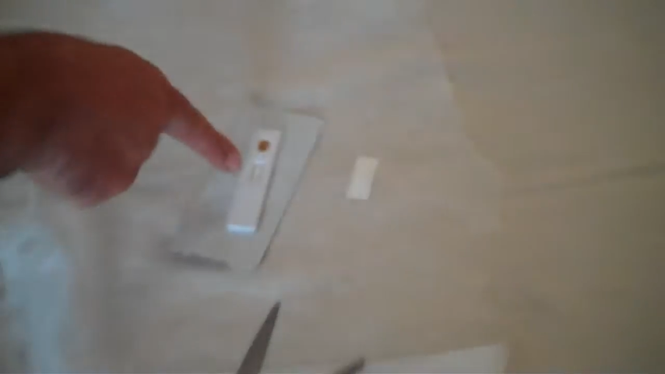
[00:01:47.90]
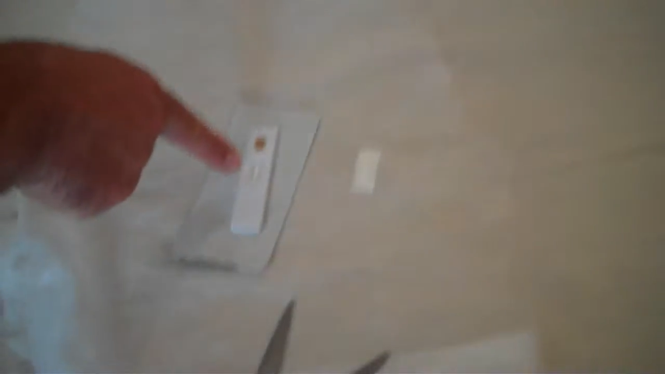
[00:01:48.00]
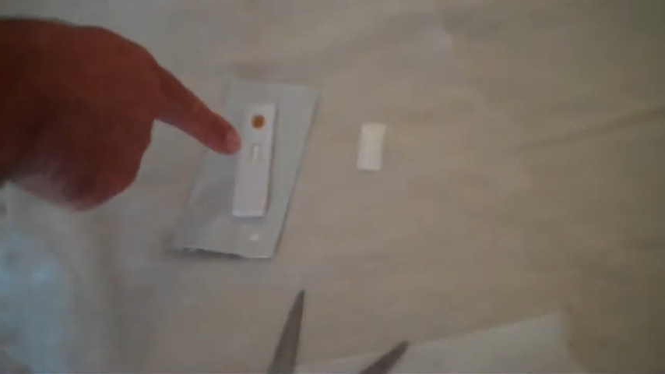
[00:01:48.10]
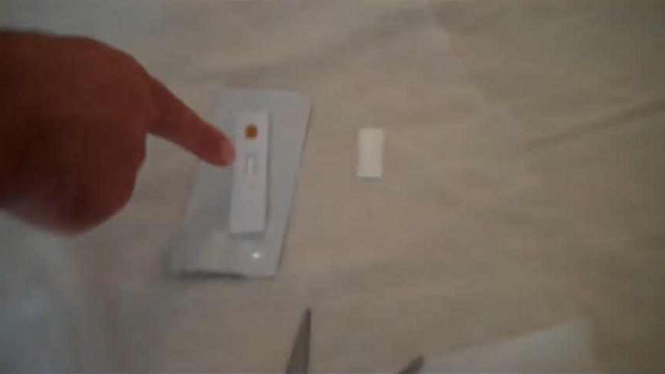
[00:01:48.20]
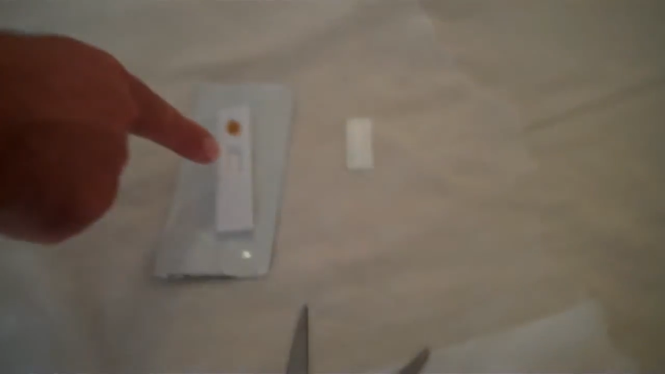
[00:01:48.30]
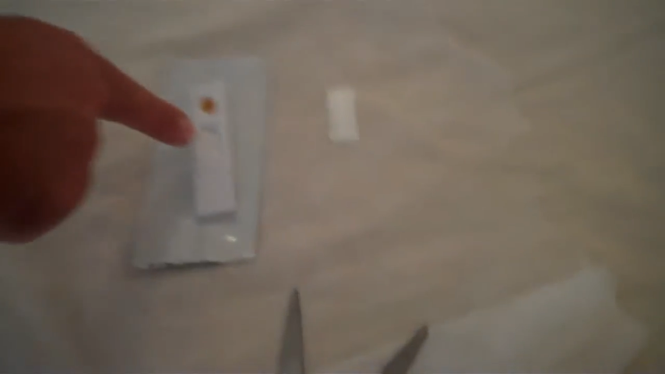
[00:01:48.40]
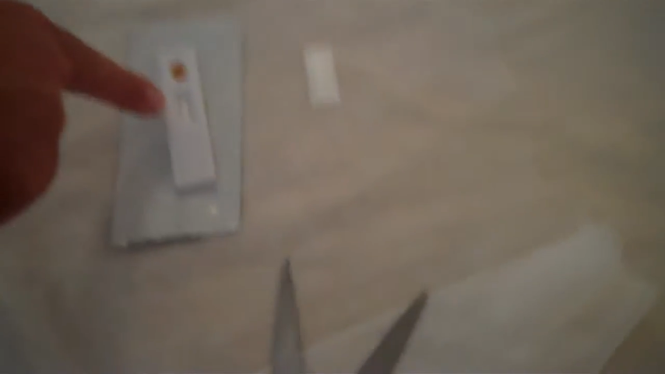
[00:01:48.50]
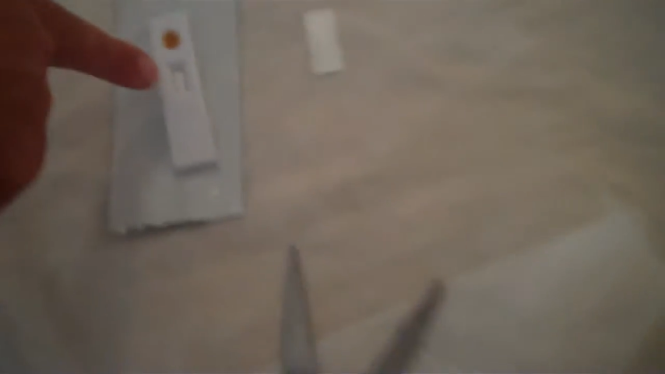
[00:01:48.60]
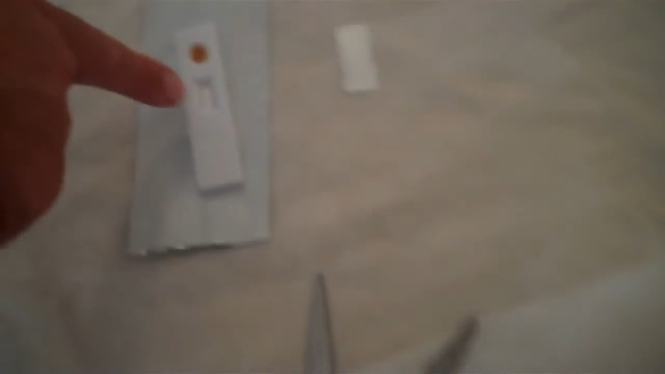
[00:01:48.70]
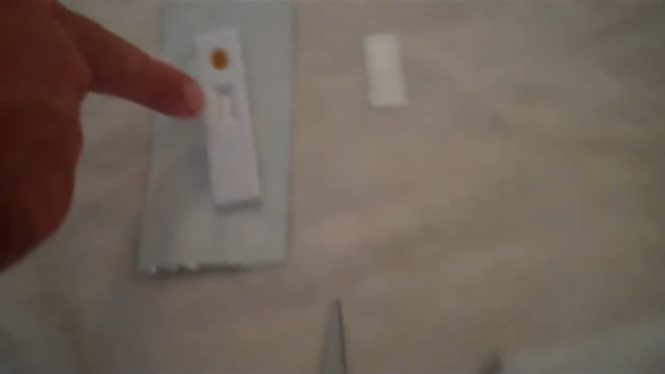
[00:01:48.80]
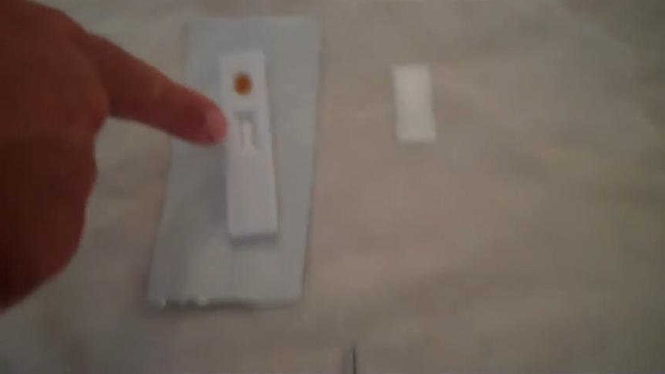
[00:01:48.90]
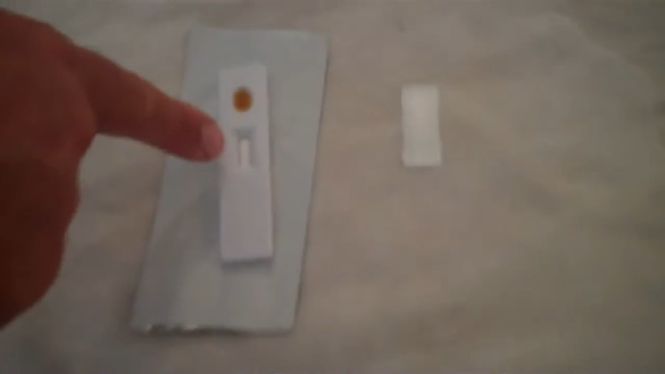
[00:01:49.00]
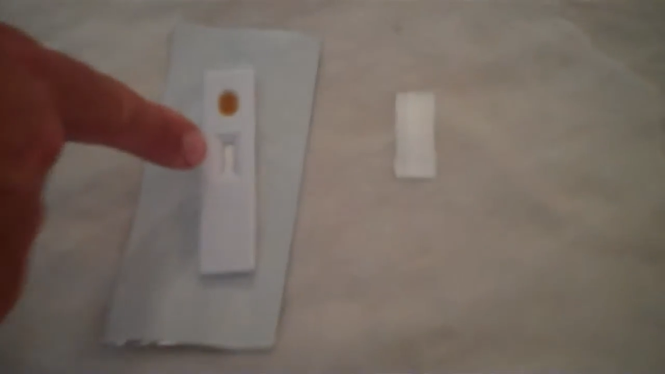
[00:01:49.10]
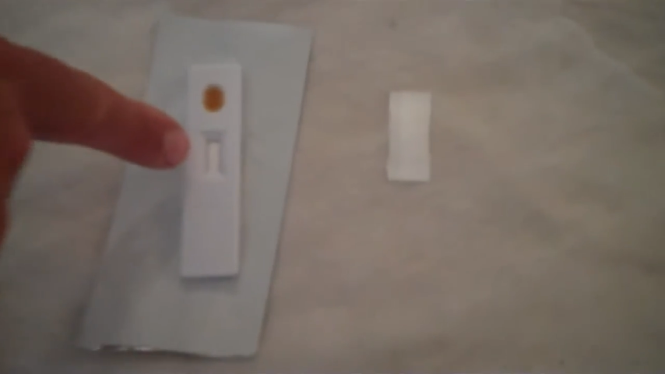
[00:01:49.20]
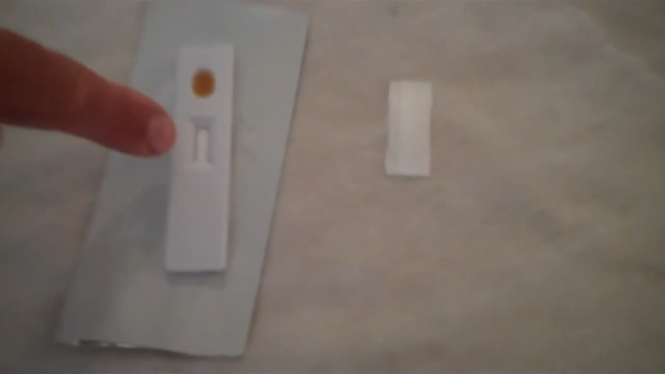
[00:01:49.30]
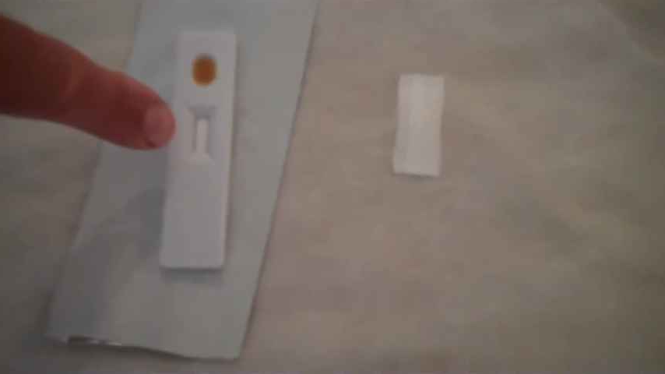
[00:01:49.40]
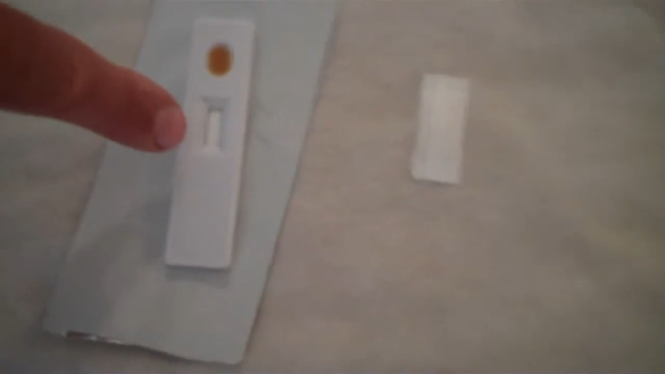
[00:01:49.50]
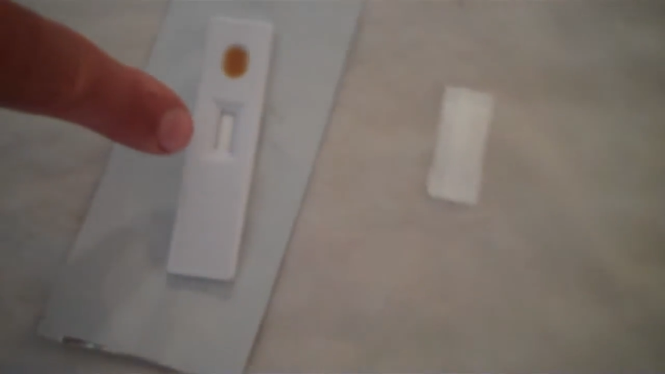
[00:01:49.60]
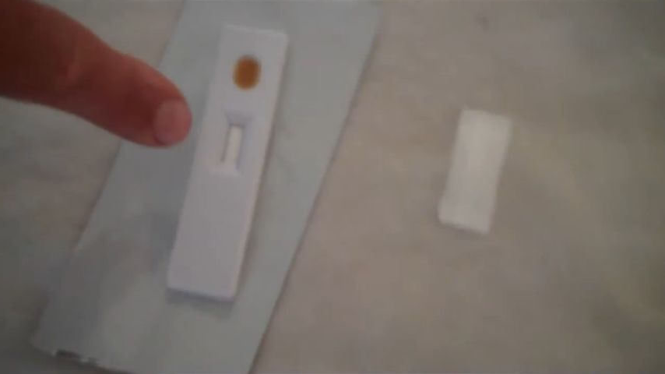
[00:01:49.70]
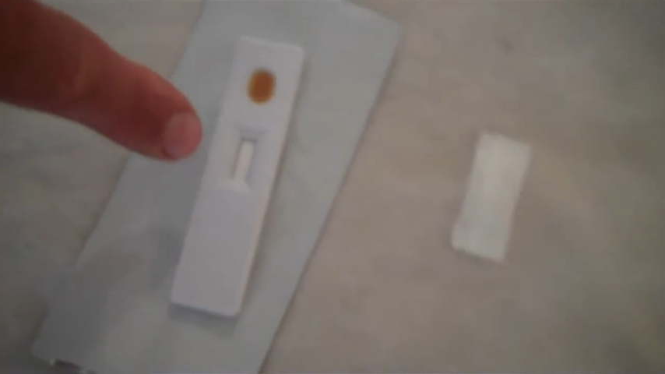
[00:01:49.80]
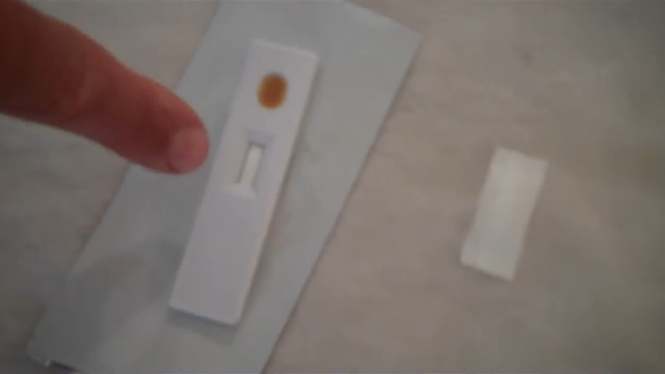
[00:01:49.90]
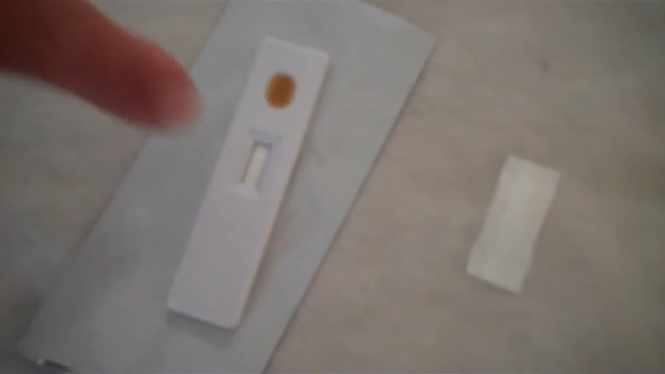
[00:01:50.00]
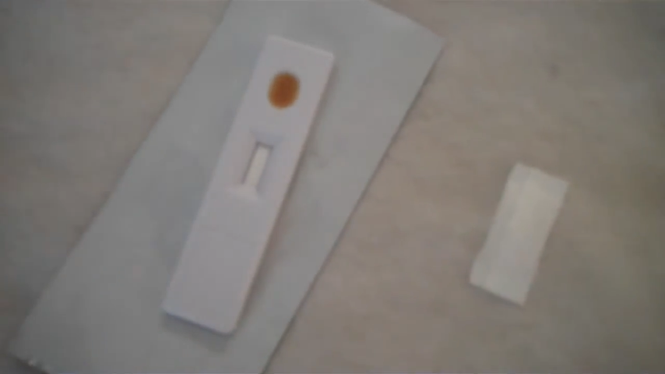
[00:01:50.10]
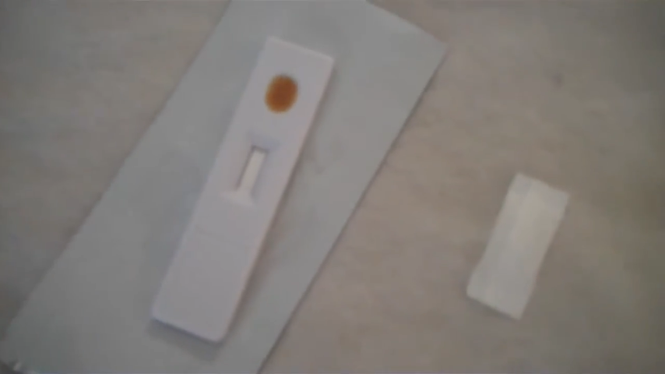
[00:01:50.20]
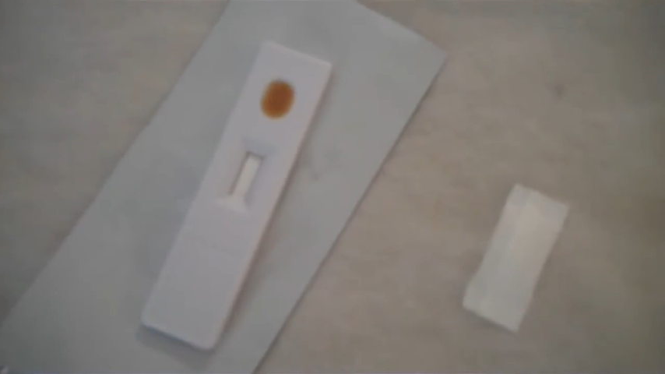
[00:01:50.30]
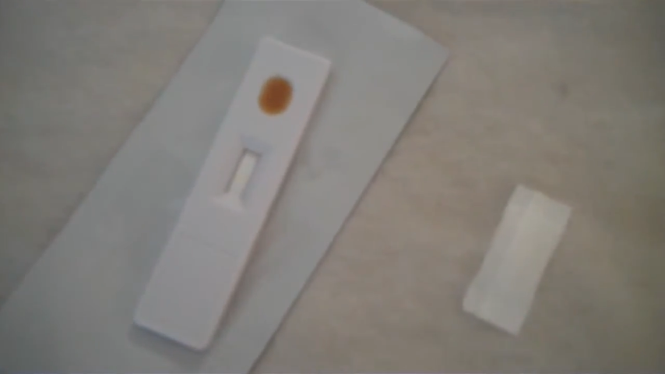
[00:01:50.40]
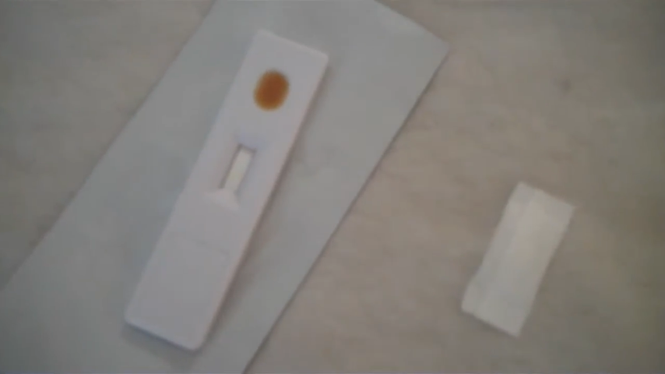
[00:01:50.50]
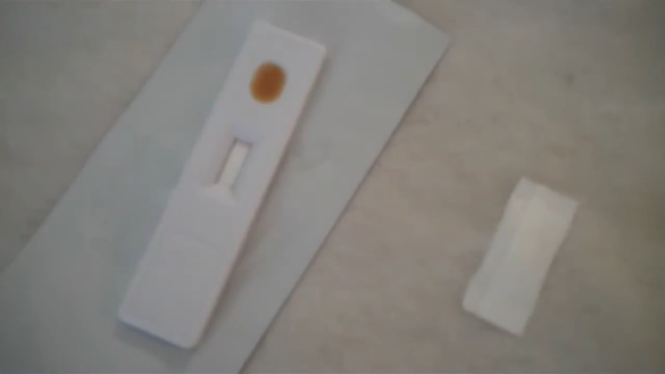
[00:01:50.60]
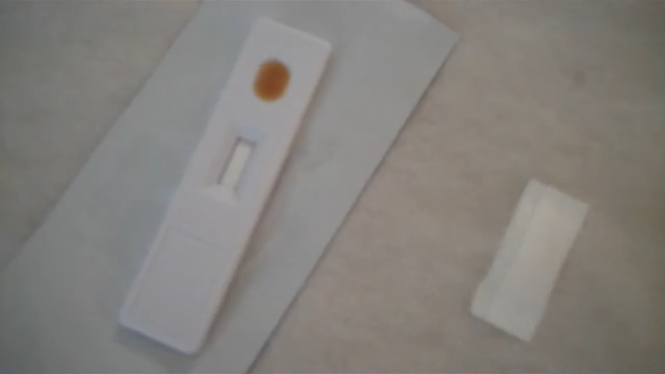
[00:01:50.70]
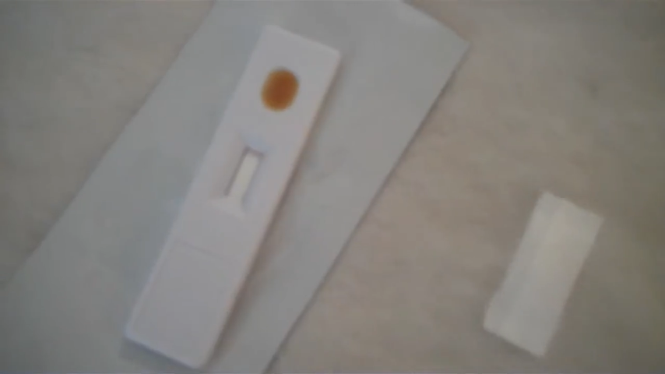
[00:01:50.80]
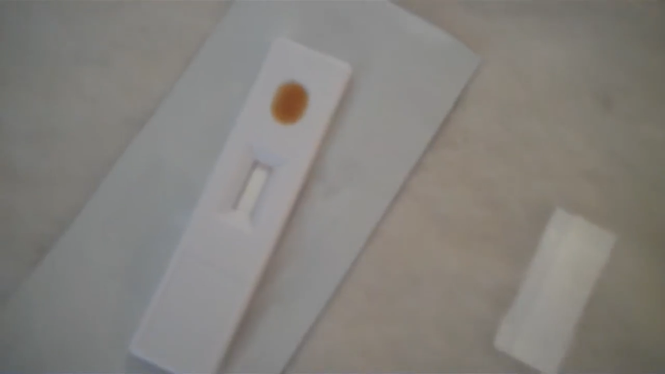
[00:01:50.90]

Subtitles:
[unreadable: no face in view]